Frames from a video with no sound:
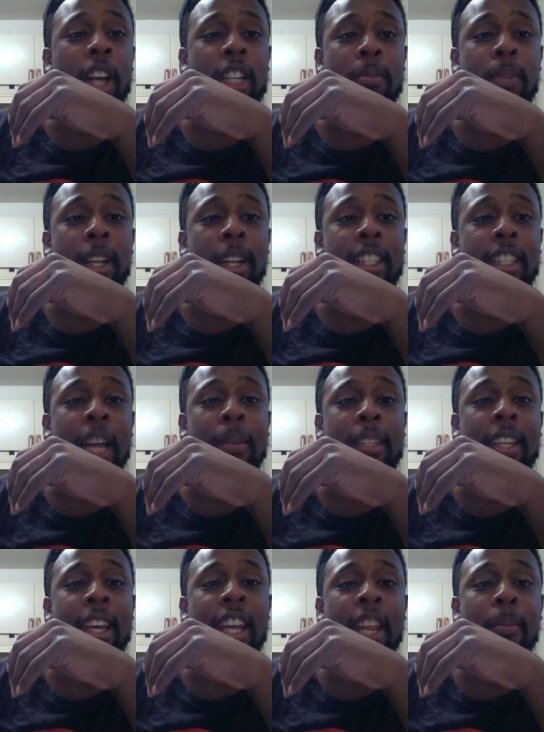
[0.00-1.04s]
my top 10
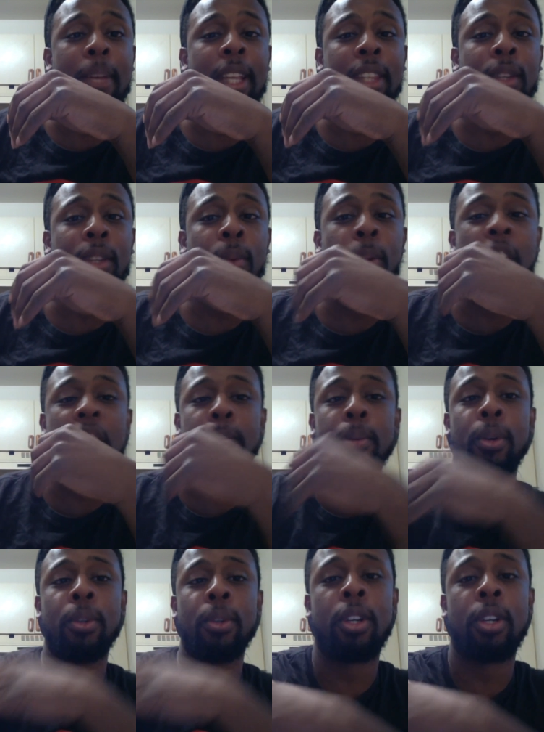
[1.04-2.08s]
anime through Watch
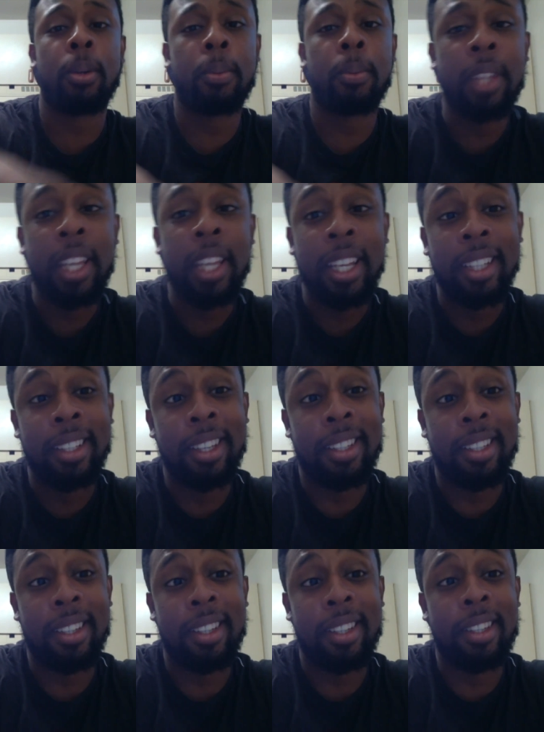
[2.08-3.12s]
Mojo. This
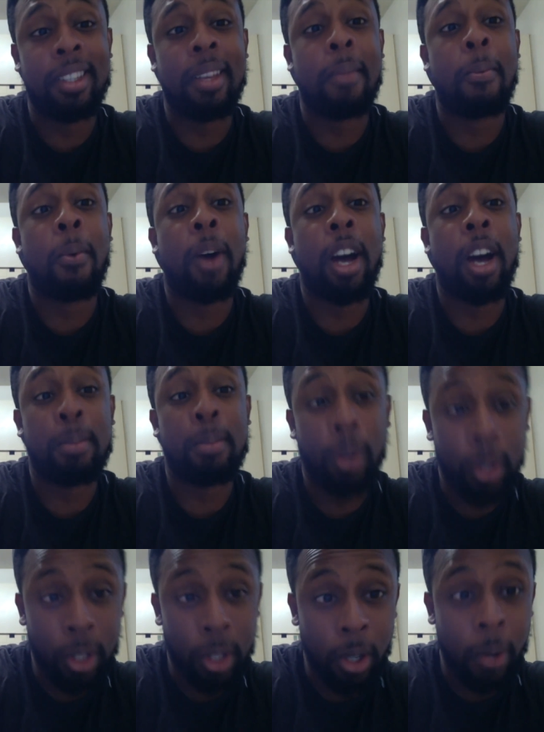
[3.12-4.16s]
is Watch
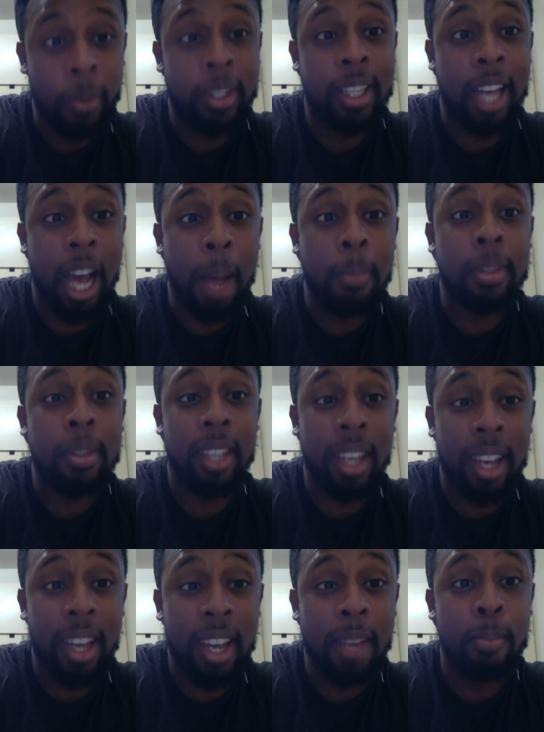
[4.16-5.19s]
Mojo Top
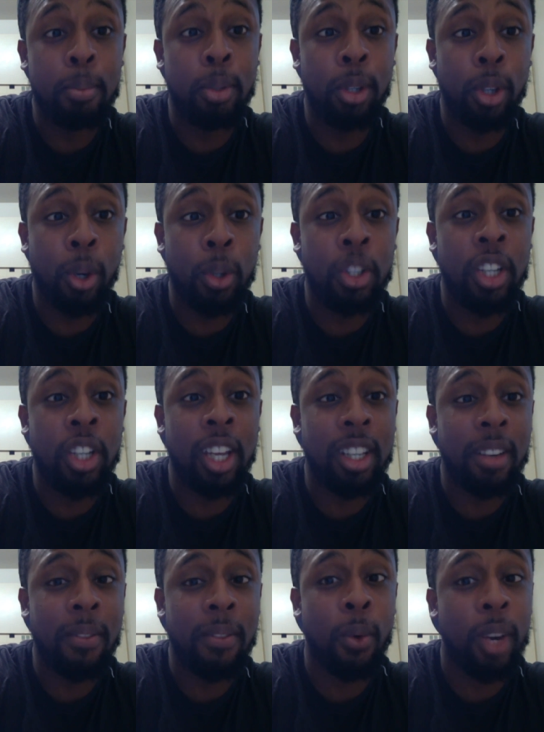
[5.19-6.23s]
10 Brutal Jason
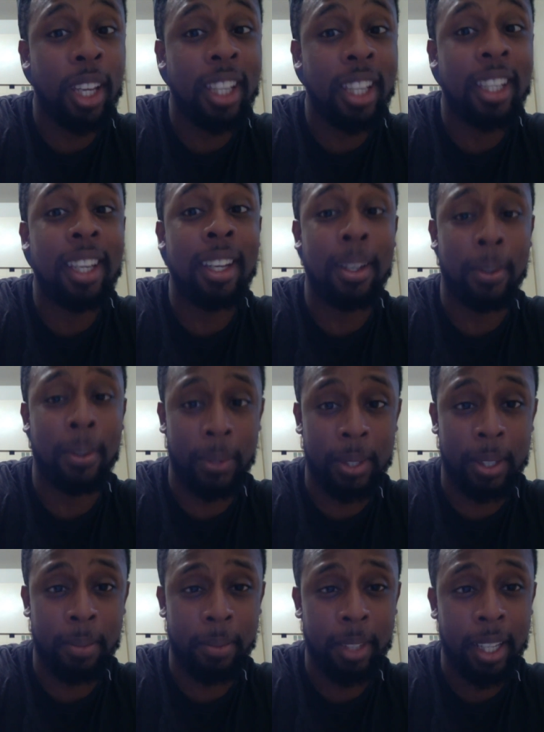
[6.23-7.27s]
Voorhees Kills.
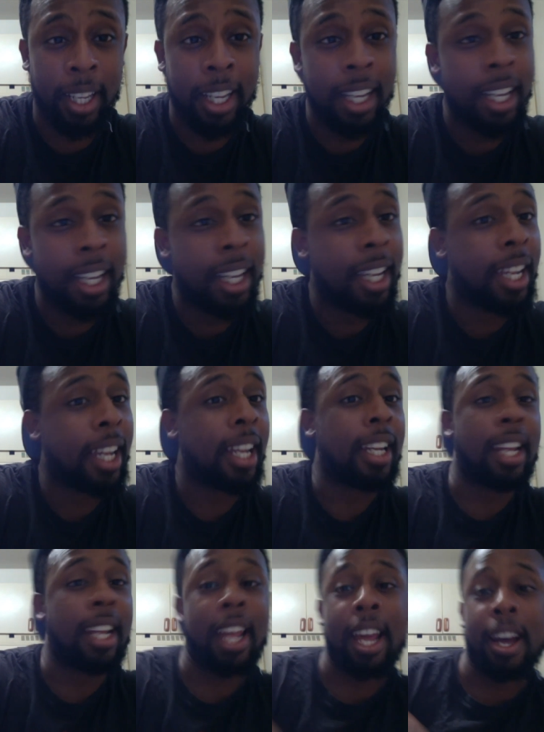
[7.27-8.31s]

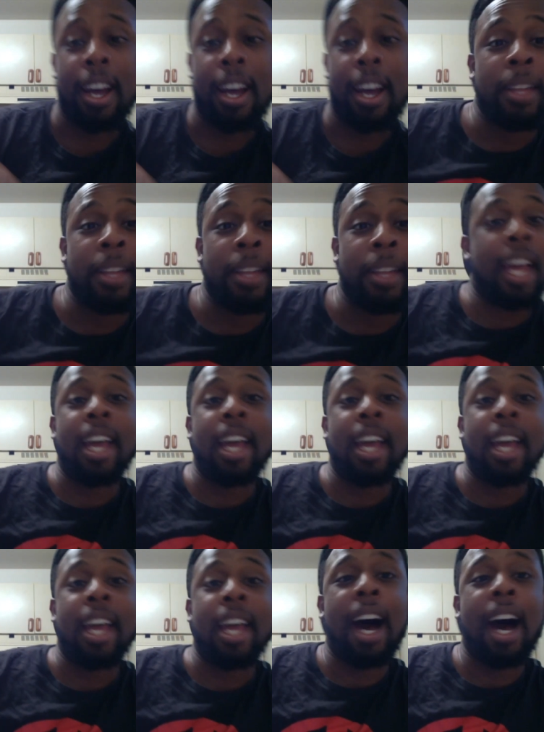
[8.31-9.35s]
Now,
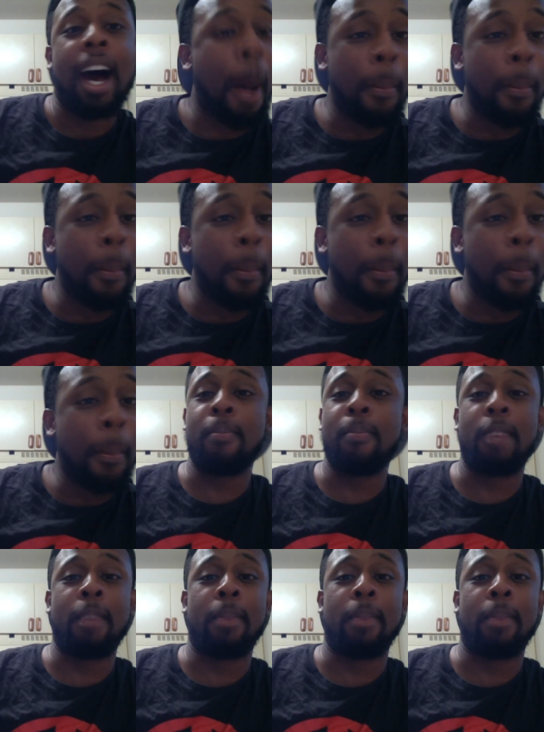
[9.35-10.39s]
I'm a Freddy man
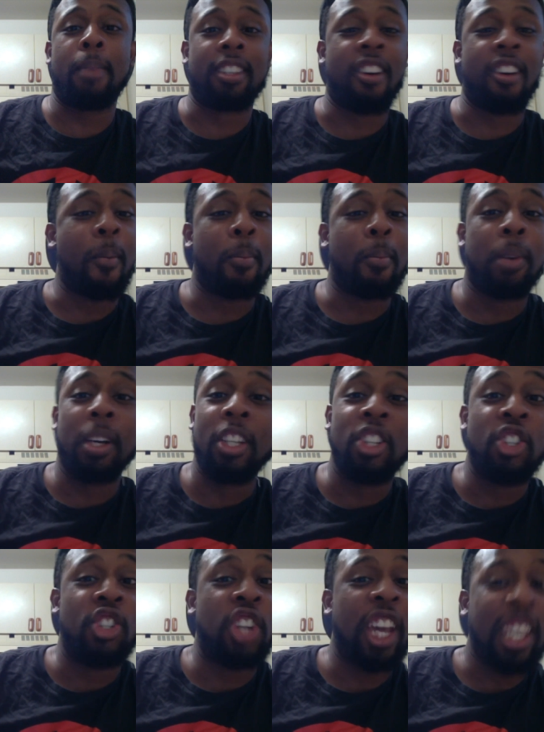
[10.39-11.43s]
myself, but
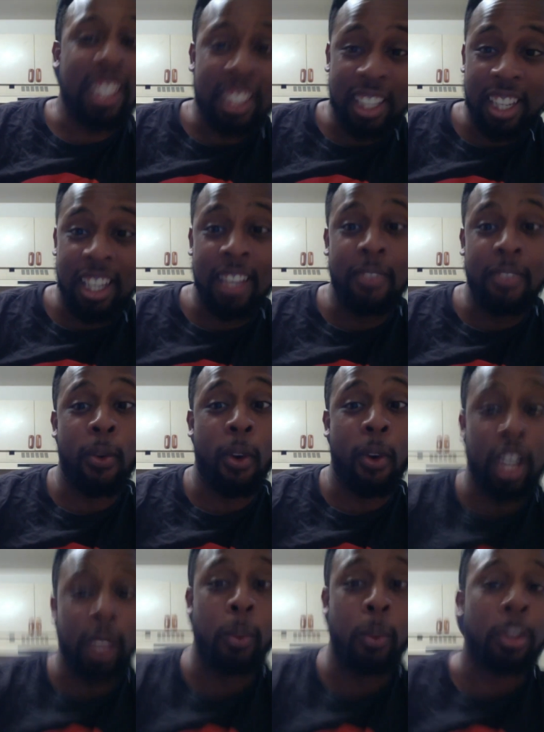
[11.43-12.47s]
Jason Voorhees
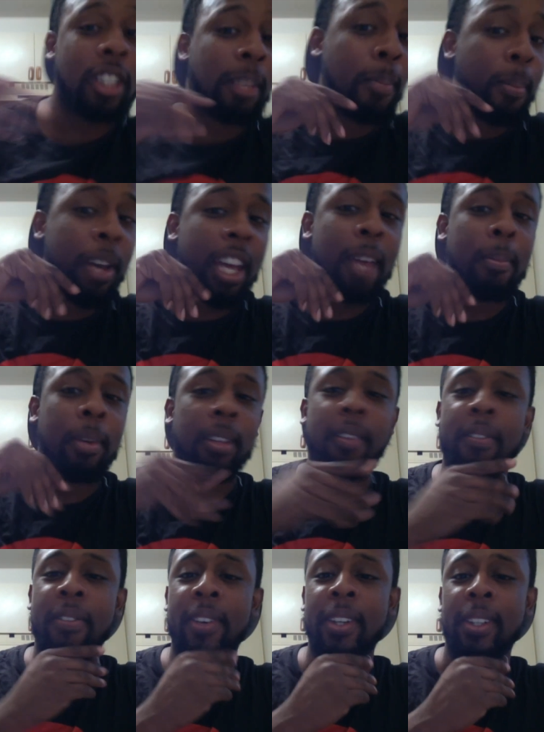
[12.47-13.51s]
was a bad
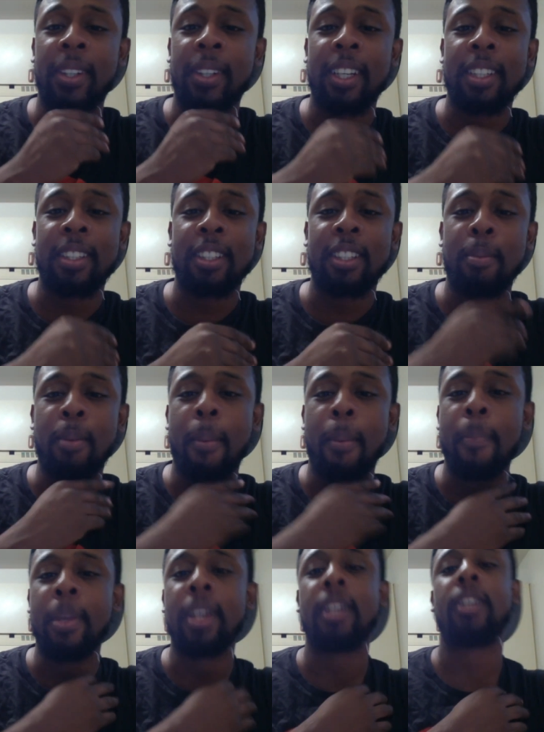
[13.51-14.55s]
motherfucker. I got some on my beer